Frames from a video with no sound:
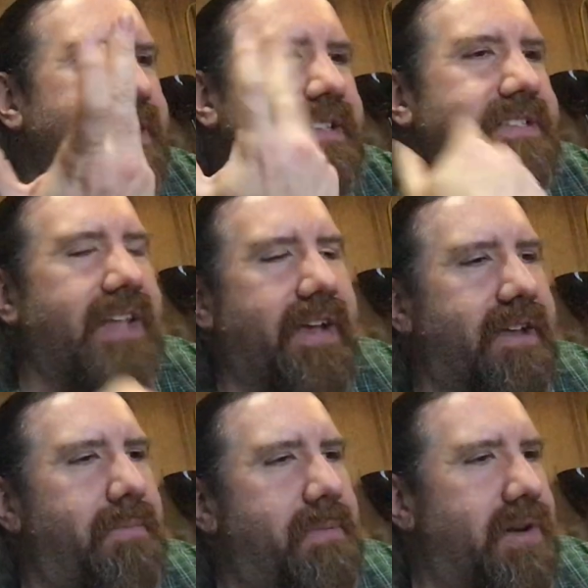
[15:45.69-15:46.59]
That's not
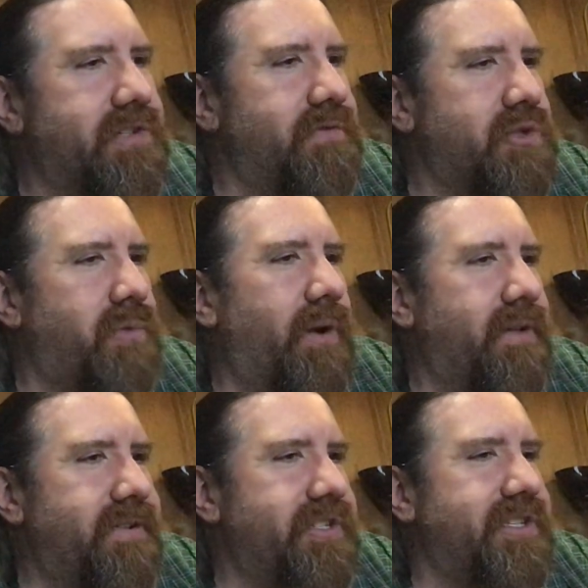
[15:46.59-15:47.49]
going to be much of a
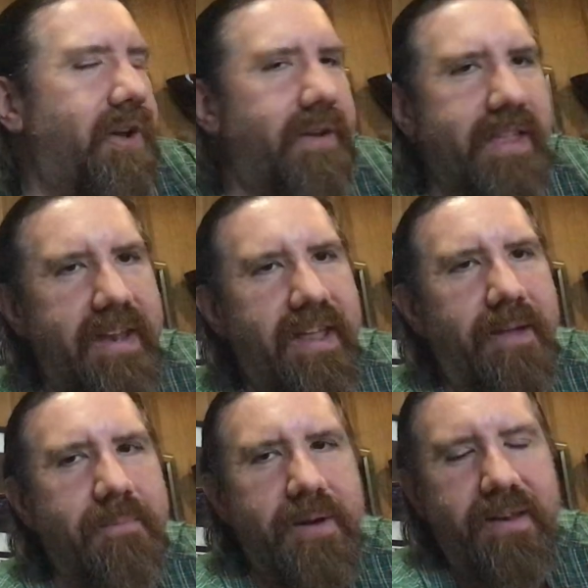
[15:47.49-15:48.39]
spoiler, just knowing that
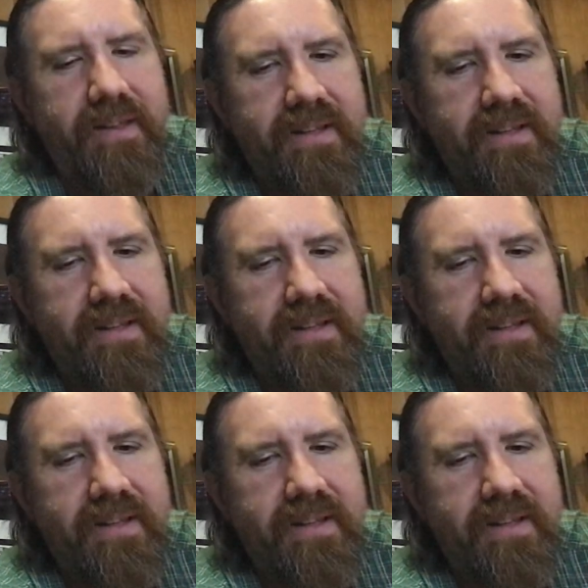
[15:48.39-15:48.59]
name, but